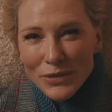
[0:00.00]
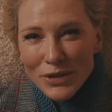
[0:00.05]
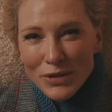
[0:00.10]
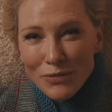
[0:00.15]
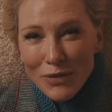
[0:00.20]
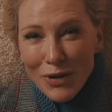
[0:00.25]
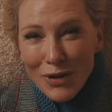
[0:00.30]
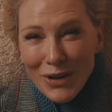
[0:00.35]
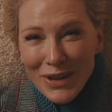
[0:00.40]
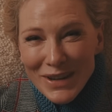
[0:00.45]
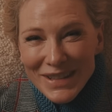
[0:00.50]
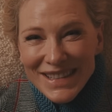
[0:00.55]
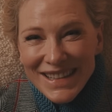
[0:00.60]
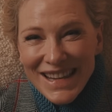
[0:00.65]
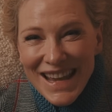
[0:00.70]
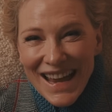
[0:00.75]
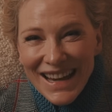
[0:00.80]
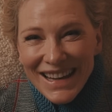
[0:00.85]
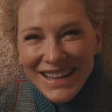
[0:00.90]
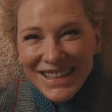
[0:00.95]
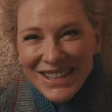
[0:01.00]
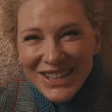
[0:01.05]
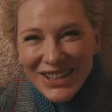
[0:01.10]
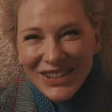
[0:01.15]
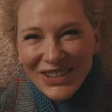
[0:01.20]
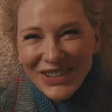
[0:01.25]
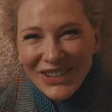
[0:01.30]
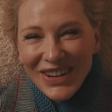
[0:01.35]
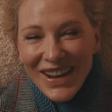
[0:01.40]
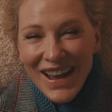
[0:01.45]
roller skate
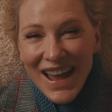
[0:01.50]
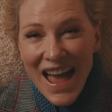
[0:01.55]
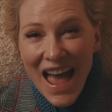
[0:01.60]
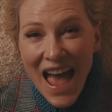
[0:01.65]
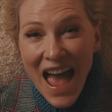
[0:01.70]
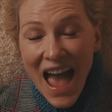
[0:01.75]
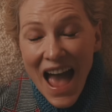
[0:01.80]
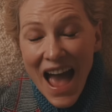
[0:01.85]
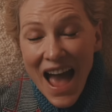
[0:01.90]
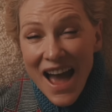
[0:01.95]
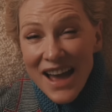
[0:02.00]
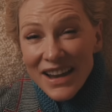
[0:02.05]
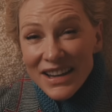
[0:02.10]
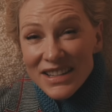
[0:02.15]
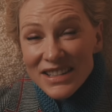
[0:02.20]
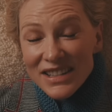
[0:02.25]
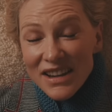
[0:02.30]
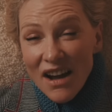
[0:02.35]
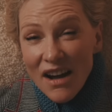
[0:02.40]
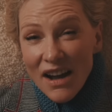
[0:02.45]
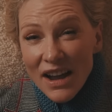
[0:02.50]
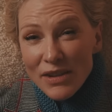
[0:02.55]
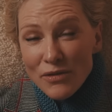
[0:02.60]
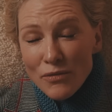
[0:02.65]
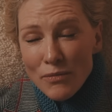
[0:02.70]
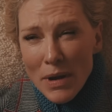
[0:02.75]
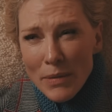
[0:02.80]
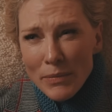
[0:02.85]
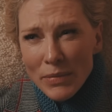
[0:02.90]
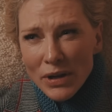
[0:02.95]
to. And I
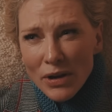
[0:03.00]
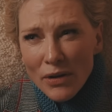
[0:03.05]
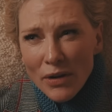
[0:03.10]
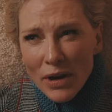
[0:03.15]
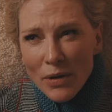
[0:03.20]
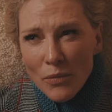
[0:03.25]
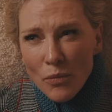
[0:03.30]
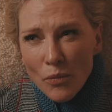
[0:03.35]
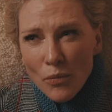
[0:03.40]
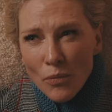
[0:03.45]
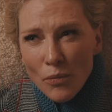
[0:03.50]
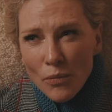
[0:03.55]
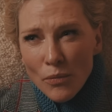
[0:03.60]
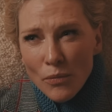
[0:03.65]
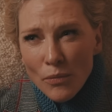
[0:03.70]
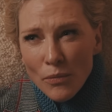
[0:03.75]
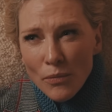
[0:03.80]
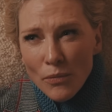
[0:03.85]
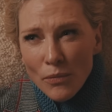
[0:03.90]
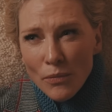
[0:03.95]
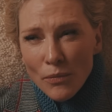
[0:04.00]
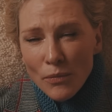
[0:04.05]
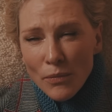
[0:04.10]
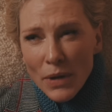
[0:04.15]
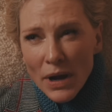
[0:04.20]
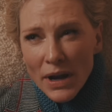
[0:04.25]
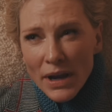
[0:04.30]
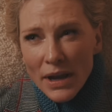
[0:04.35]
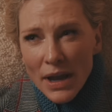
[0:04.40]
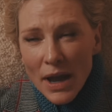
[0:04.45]
remember going.
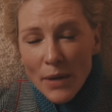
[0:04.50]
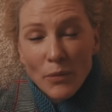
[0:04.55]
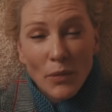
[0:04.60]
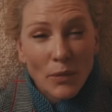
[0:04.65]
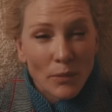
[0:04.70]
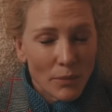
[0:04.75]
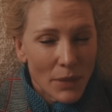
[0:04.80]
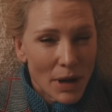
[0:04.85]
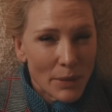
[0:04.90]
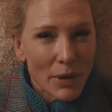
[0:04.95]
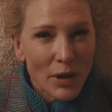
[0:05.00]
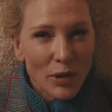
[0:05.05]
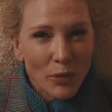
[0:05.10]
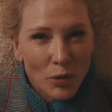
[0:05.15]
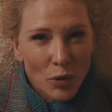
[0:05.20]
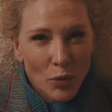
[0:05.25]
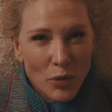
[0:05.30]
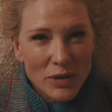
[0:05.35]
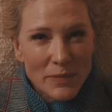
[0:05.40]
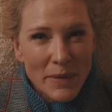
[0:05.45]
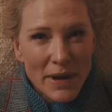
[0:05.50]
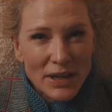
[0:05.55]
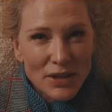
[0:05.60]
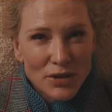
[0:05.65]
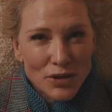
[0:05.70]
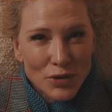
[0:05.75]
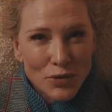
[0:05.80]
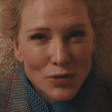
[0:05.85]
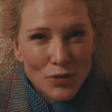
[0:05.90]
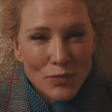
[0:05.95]
My mother would always make
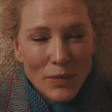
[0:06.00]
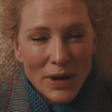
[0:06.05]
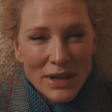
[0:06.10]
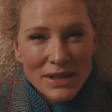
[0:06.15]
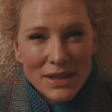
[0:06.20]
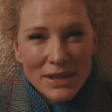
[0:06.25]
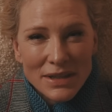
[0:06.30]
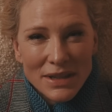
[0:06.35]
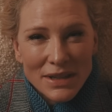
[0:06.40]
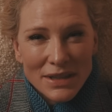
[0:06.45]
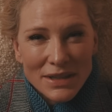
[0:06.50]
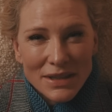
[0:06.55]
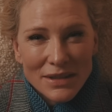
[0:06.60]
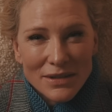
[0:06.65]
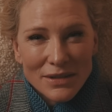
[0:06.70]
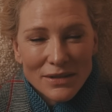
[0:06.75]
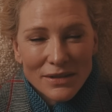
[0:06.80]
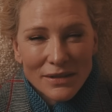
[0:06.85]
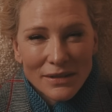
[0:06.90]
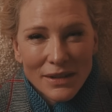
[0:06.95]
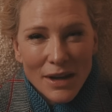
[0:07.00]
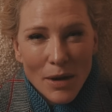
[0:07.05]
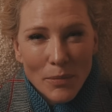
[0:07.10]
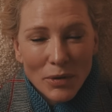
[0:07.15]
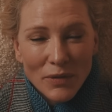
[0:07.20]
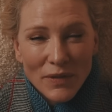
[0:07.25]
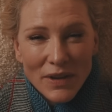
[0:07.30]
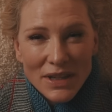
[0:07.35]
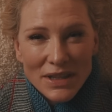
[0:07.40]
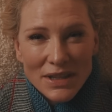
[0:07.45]
two. My sister's a
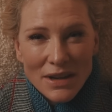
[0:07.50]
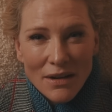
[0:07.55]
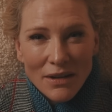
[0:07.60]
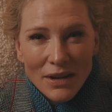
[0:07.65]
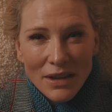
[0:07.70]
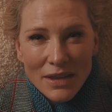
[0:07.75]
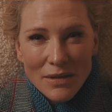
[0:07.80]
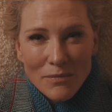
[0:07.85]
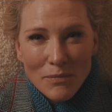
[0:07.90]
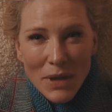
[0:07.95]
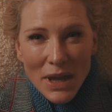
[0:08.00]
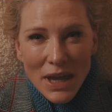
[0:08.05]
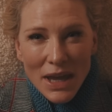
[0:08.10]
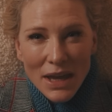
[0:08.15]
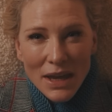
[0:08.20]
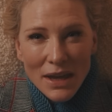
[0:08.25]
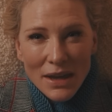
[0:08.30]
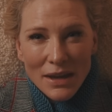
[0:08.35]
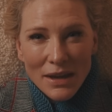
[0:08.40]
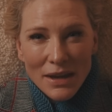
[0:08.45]
couple of years younger than me,